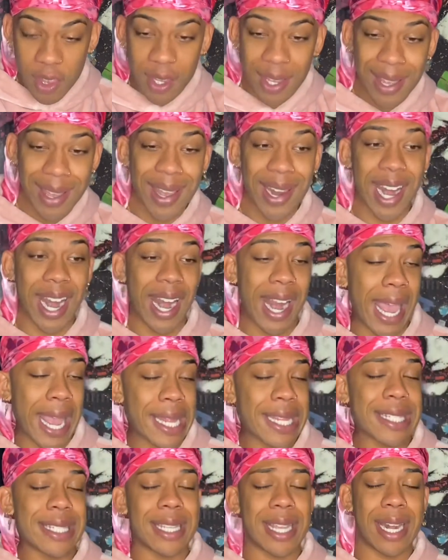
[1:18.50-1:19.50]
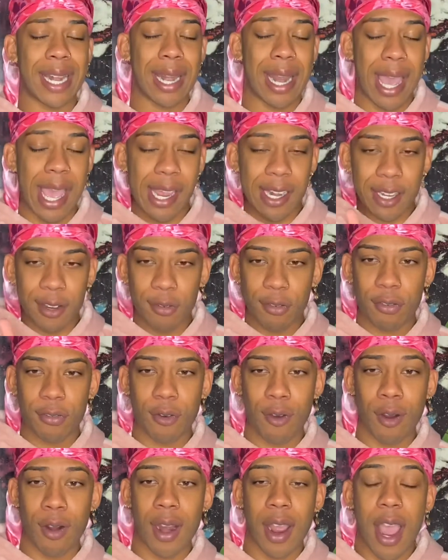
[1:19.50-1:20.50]

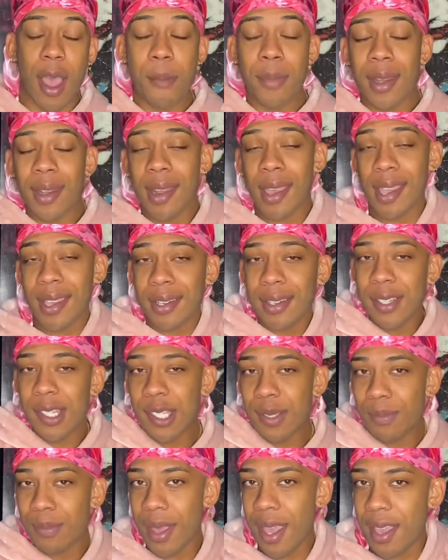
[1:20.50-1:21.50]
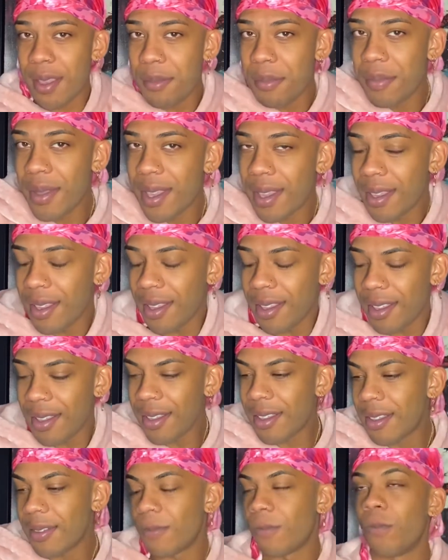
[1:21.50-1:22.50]
1994. I'm a 90s
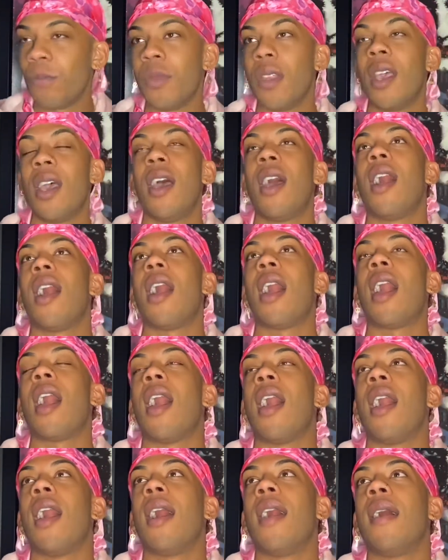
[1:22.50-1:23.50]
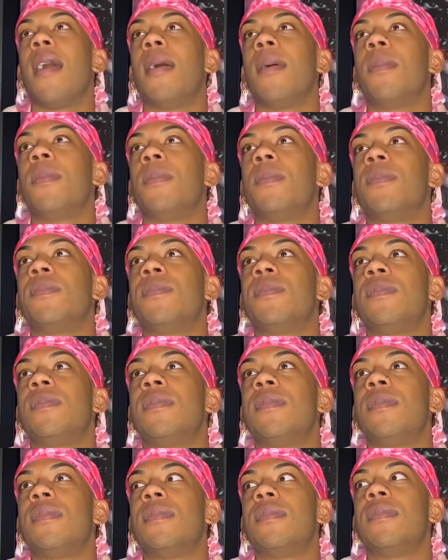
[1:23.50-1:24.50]
baby. Did
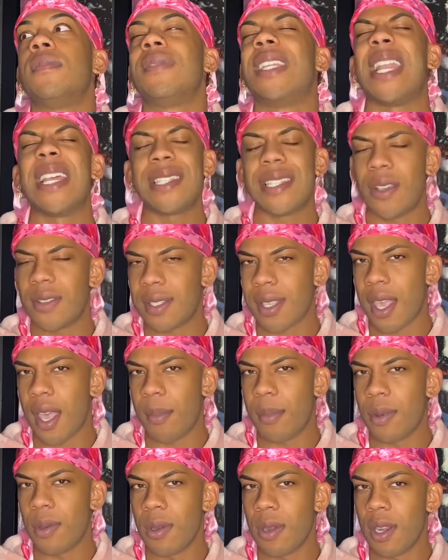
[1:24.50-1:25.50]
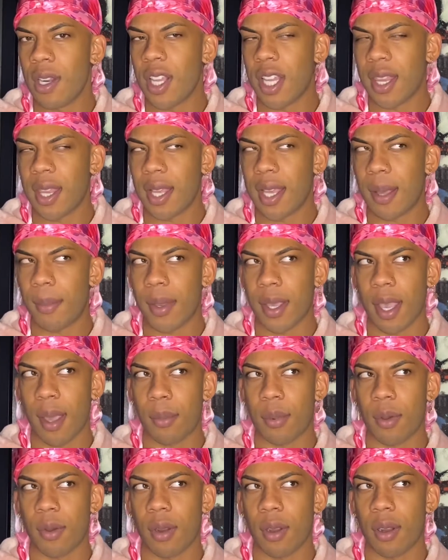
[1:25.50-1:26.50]
I say I was a Capricorn? I think I'm a
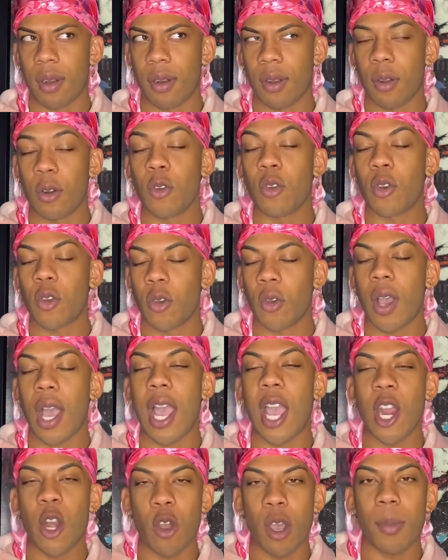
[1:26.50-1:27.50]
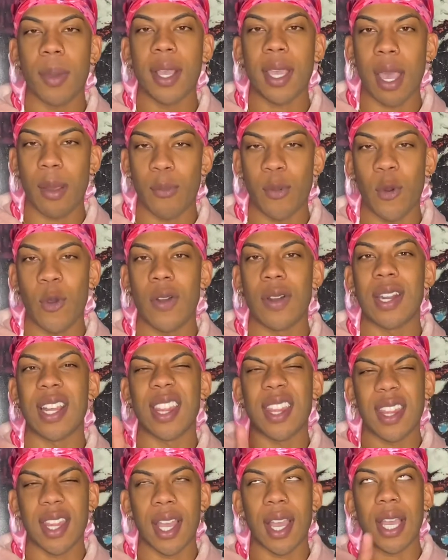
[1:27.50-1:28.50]
Capricorn. Oh, no. I know I'm a Capricorn. I
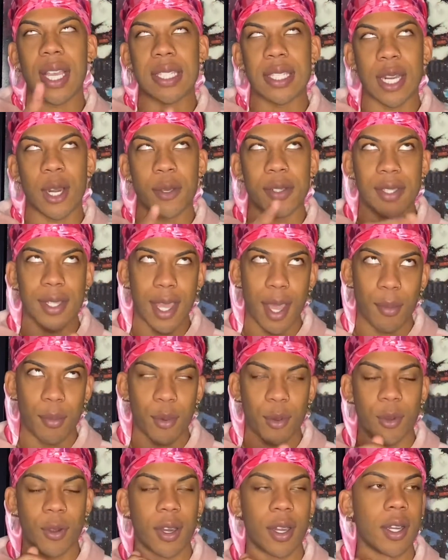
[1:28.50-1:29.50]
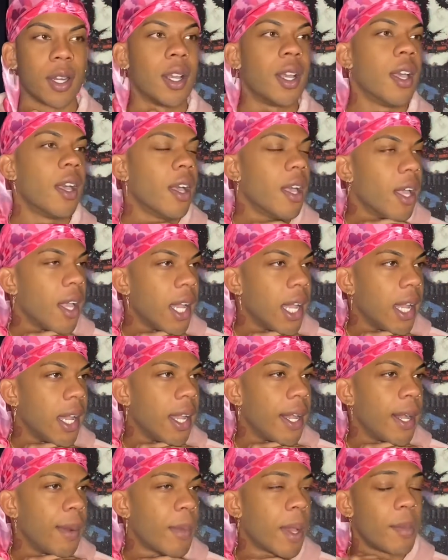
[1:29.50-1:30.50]
think I said I was a Capricorn.
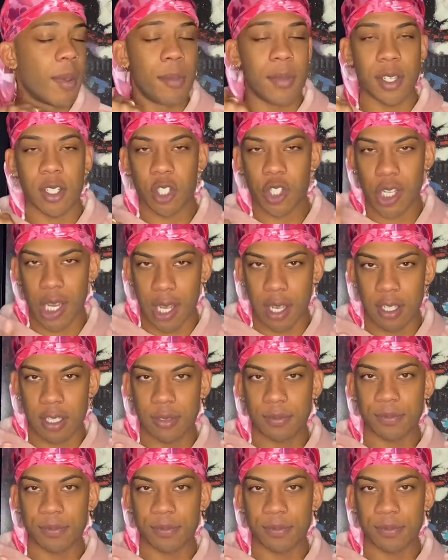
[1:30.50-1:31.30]
I'm a middle child.